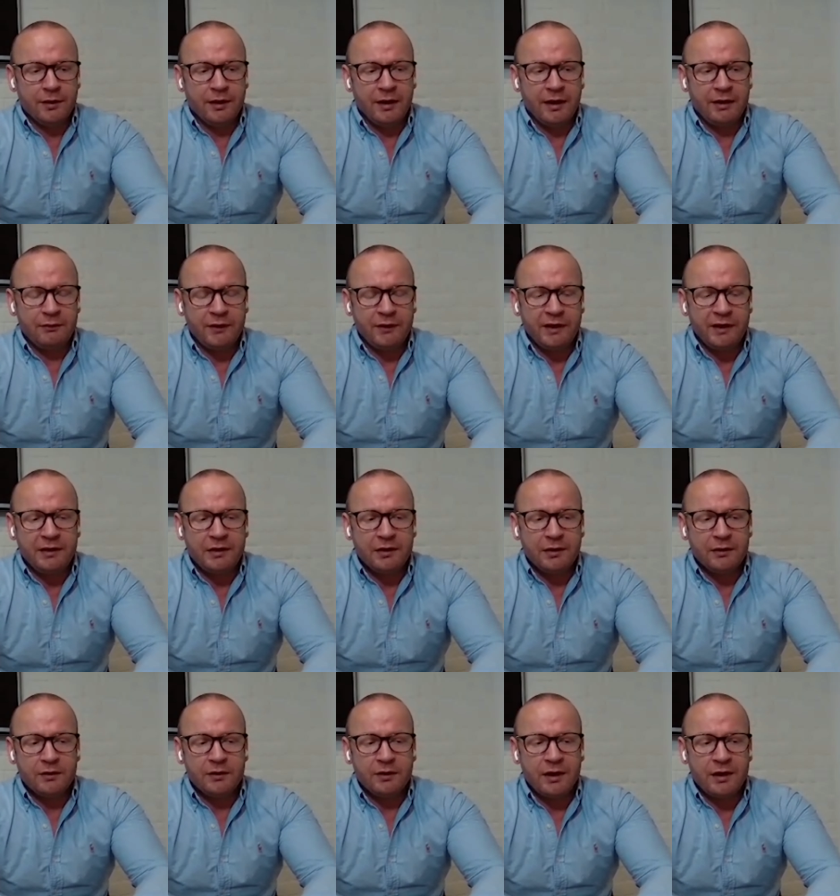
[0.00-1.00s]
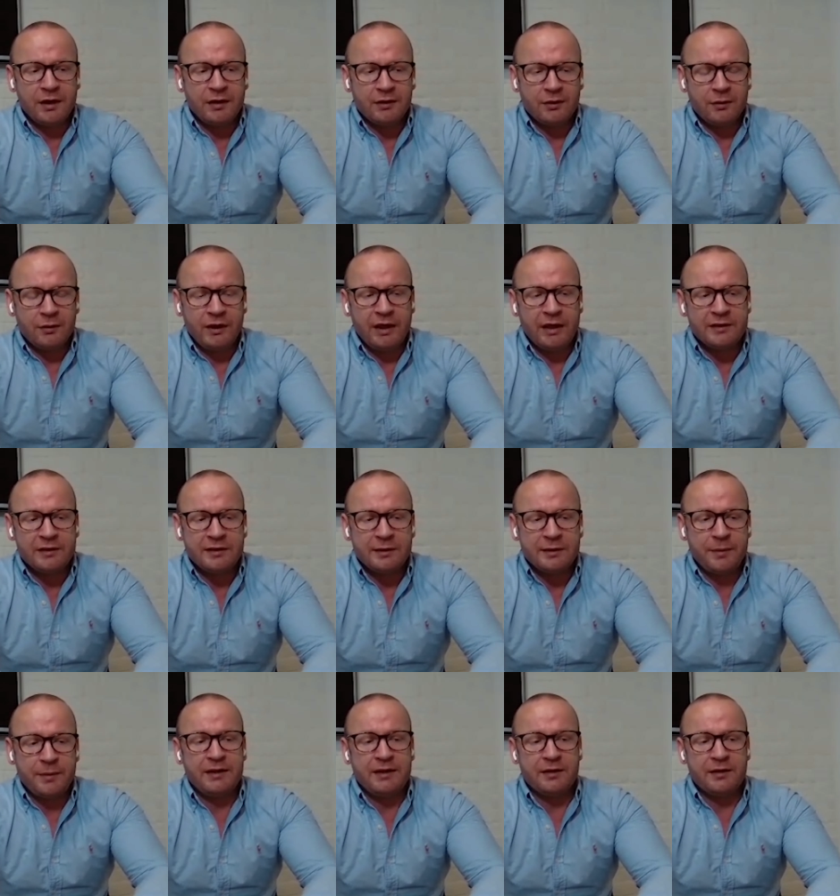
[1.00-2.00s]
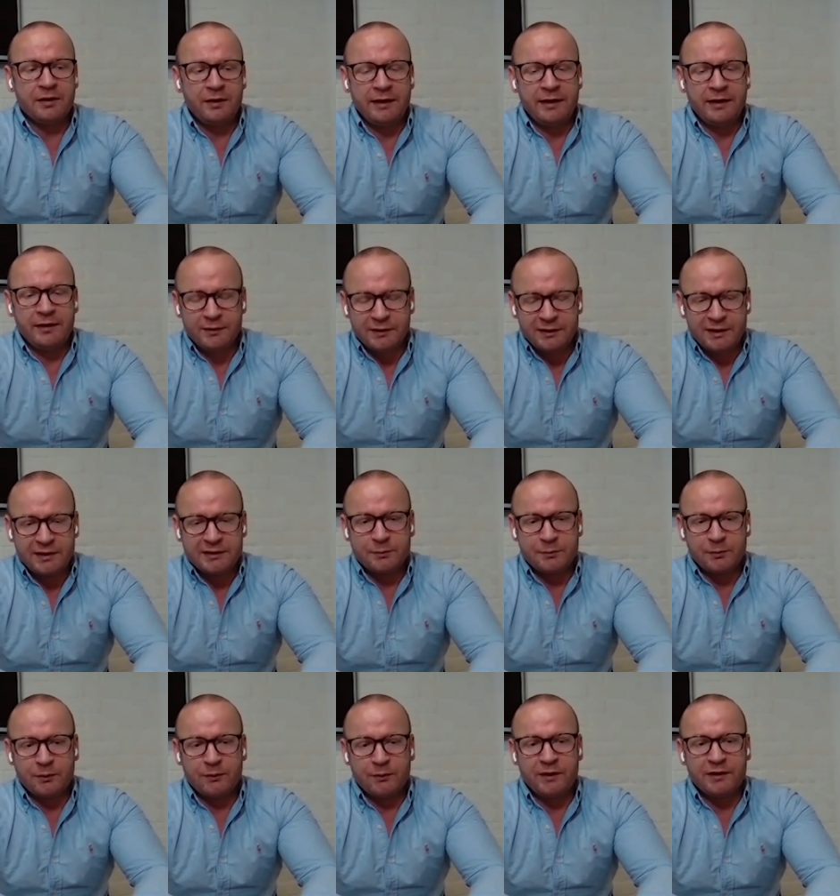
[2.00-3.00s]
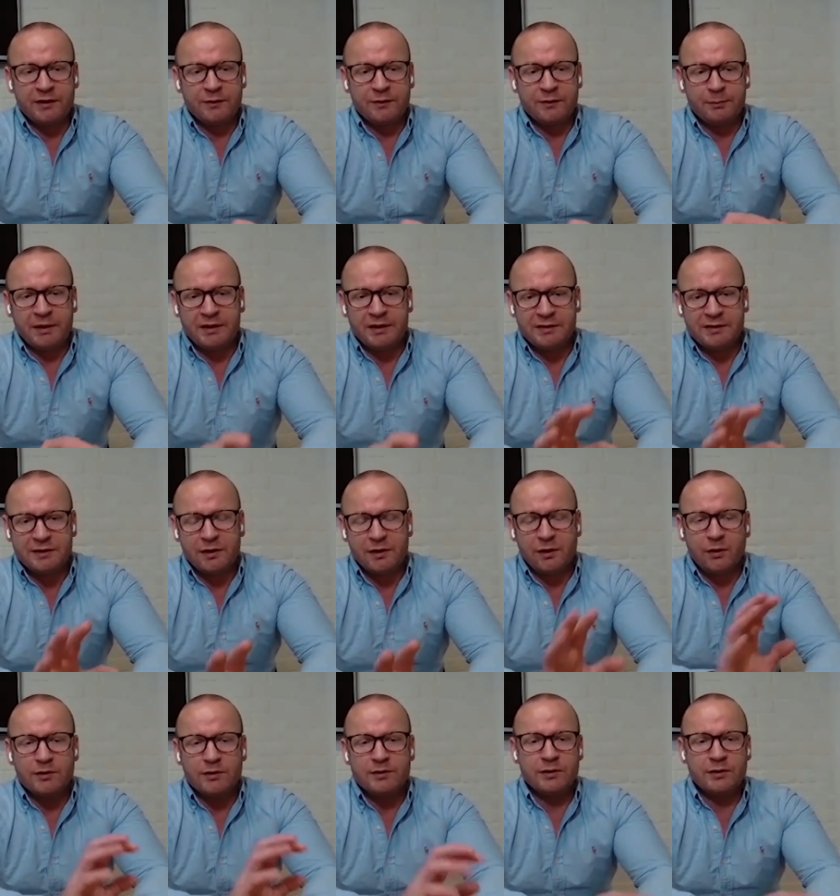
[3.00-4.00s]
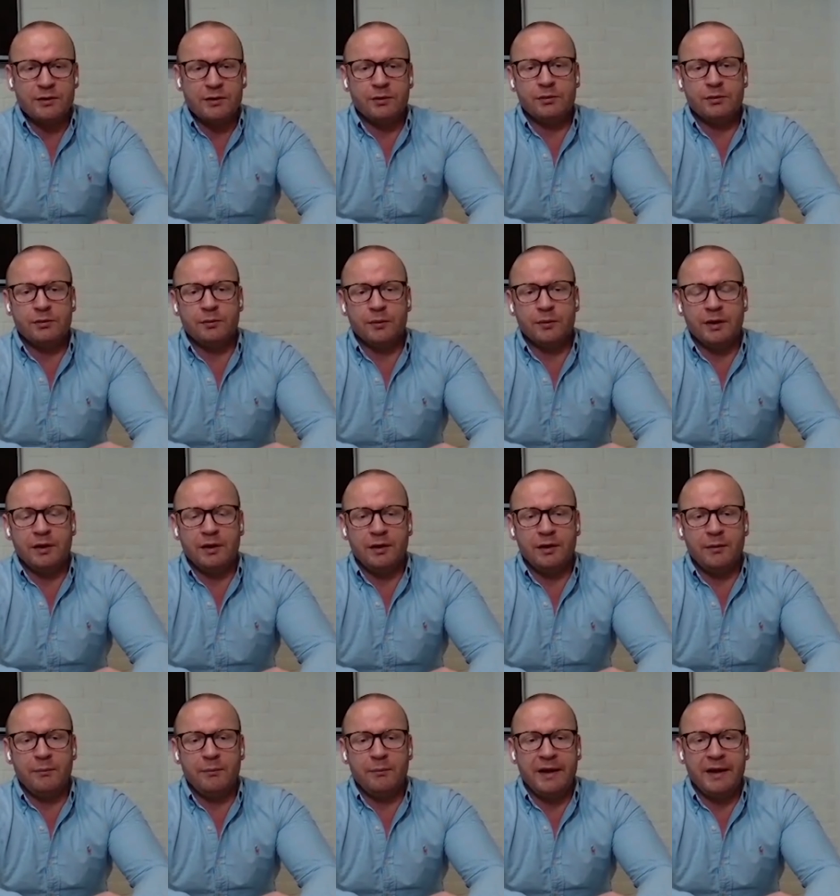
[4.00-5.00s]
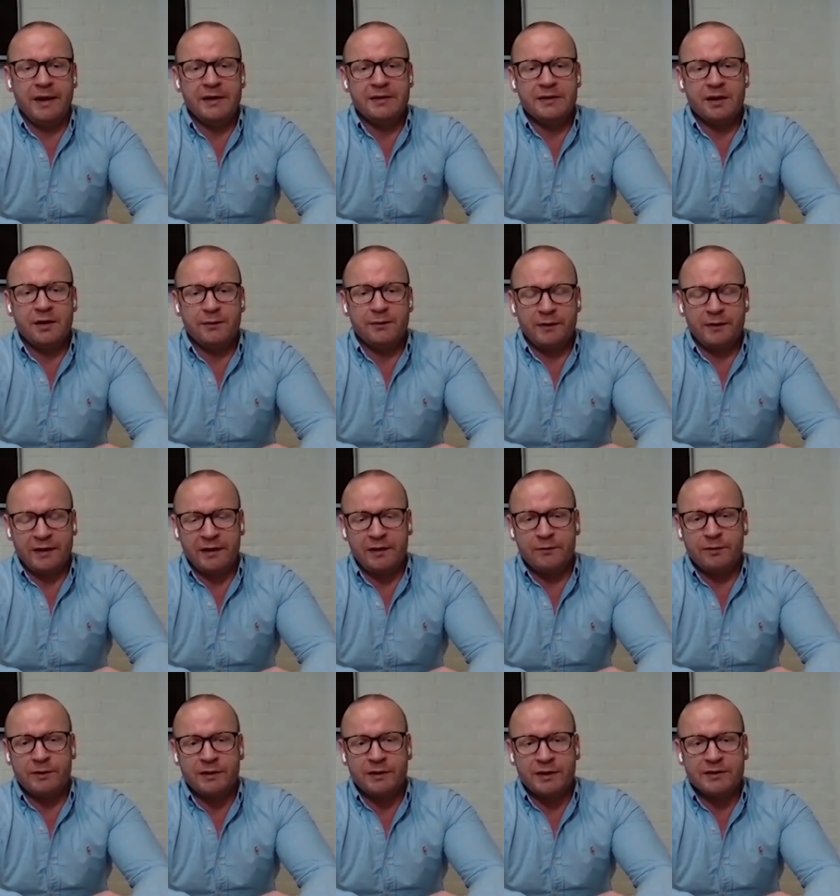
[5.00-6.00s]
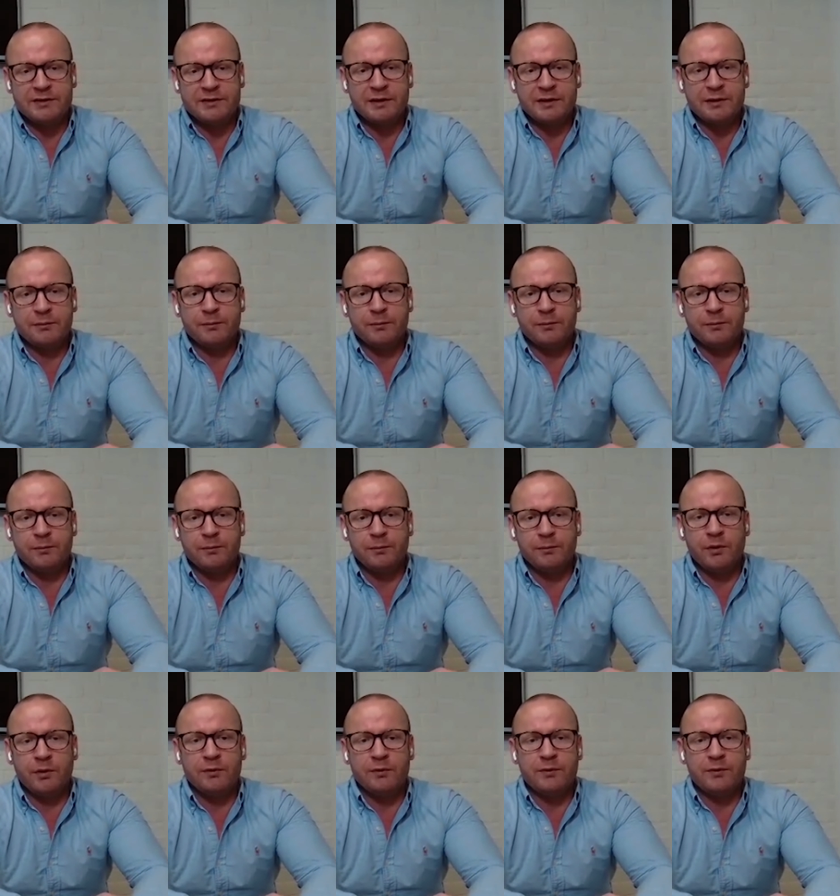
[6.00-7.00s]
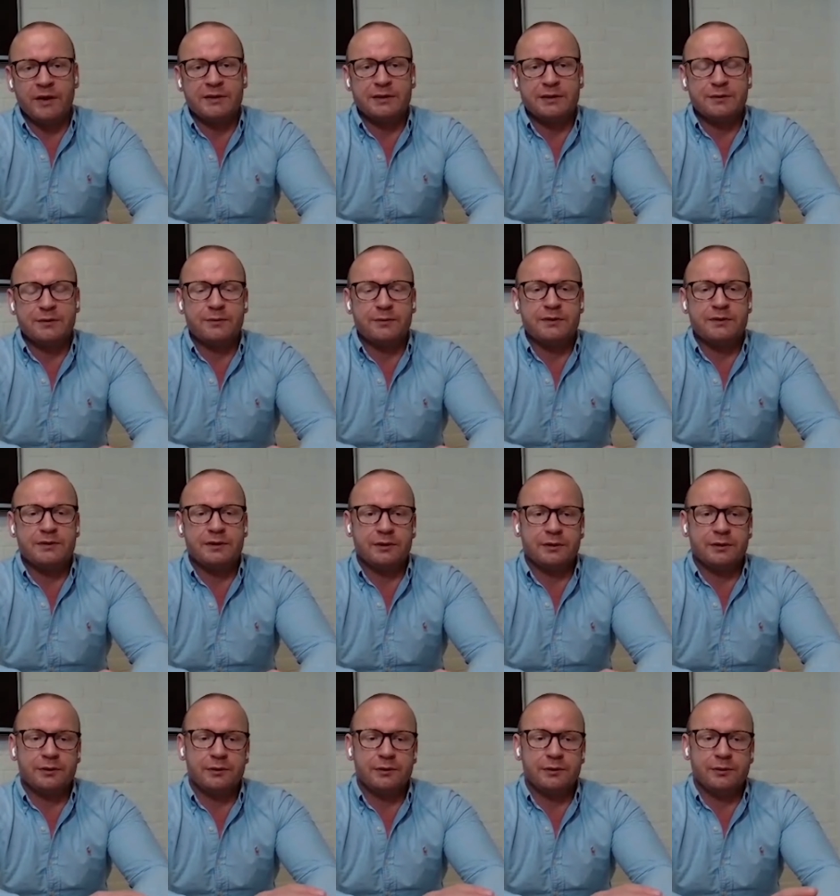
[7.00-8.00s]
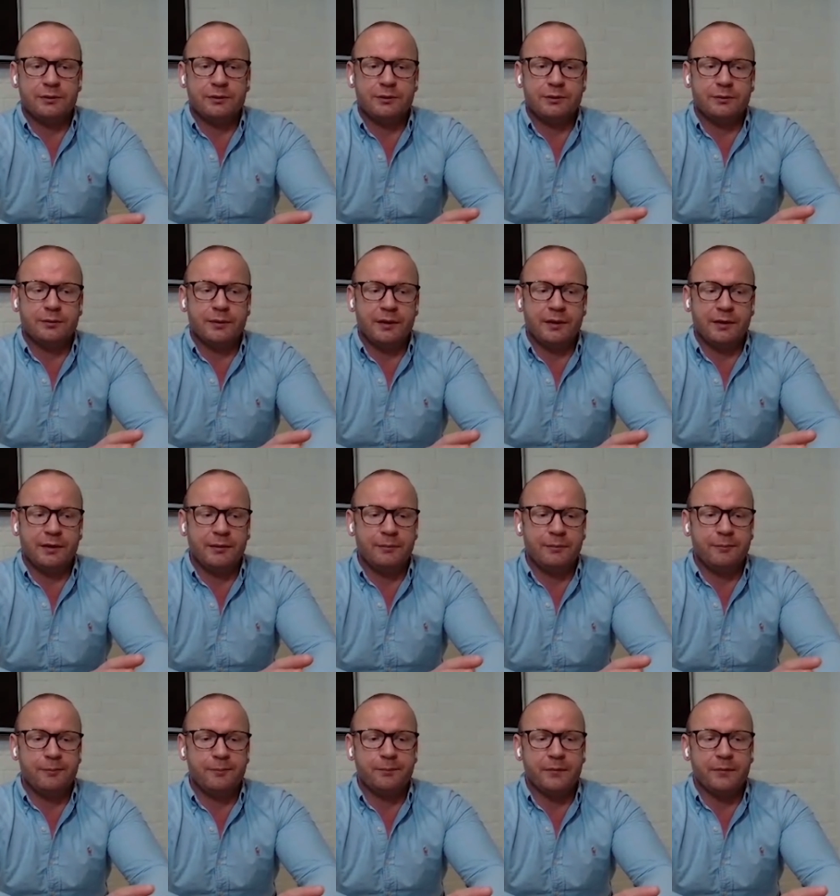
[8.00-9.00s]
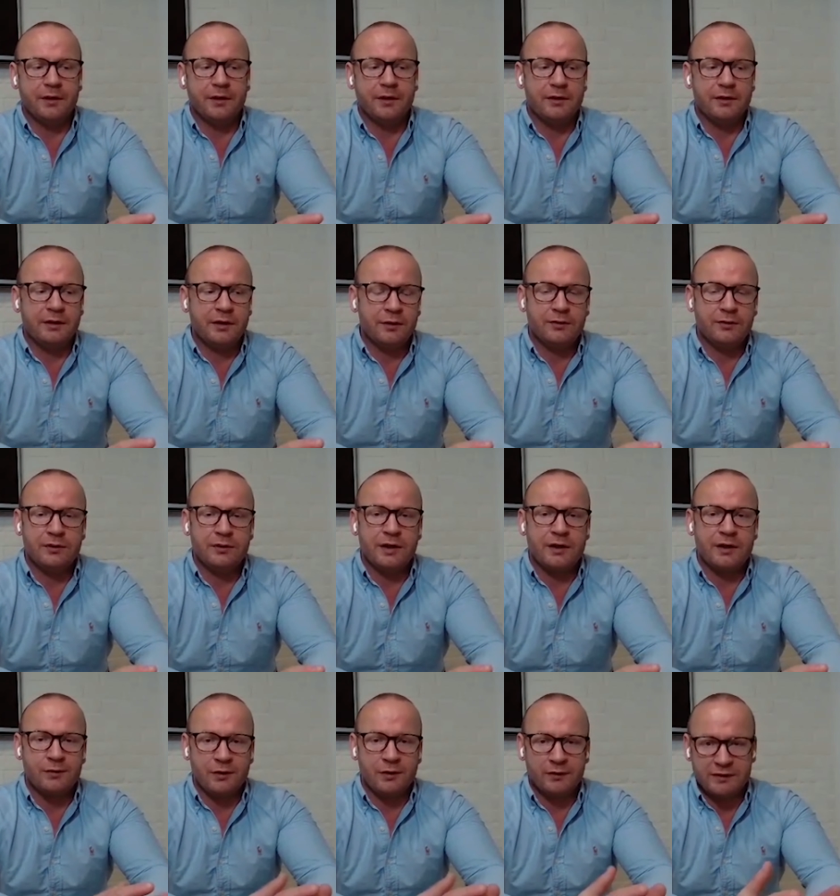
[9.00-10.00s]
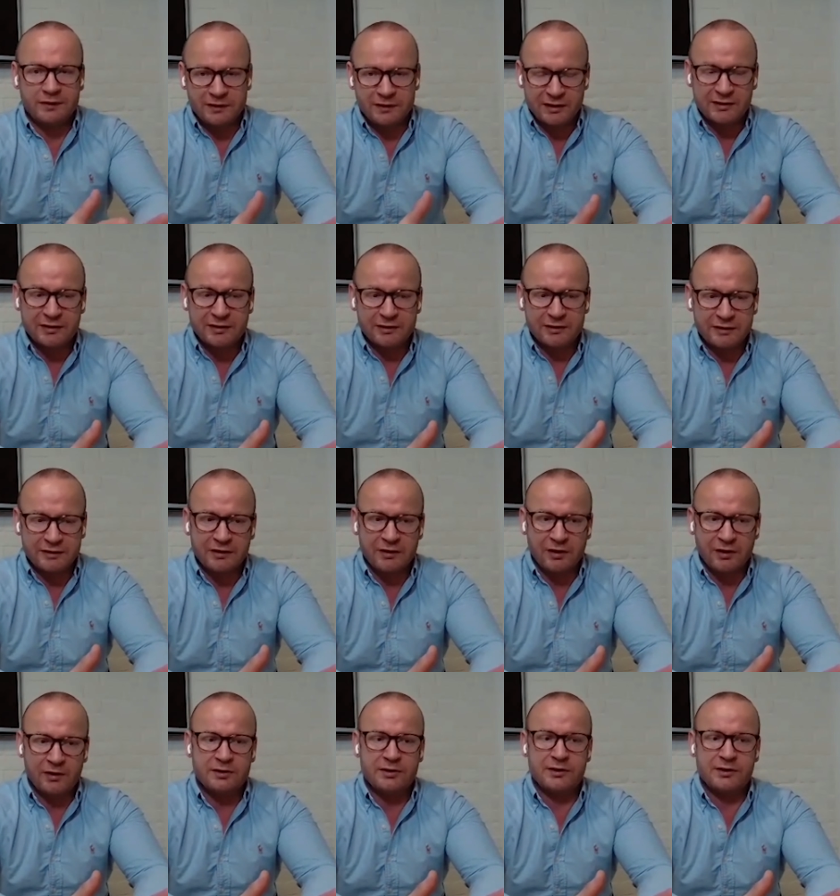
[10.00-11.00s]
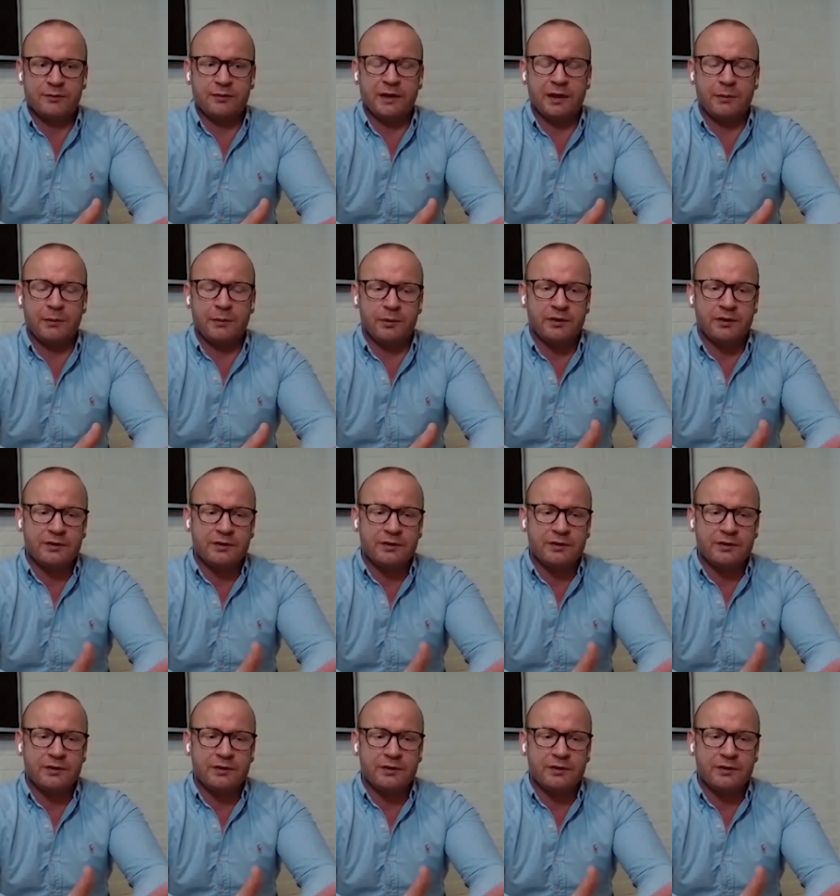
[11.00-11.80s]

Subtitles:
I think not only has it made online advertising more effective, but it's also made offline advertising more effective to to have all this technology available and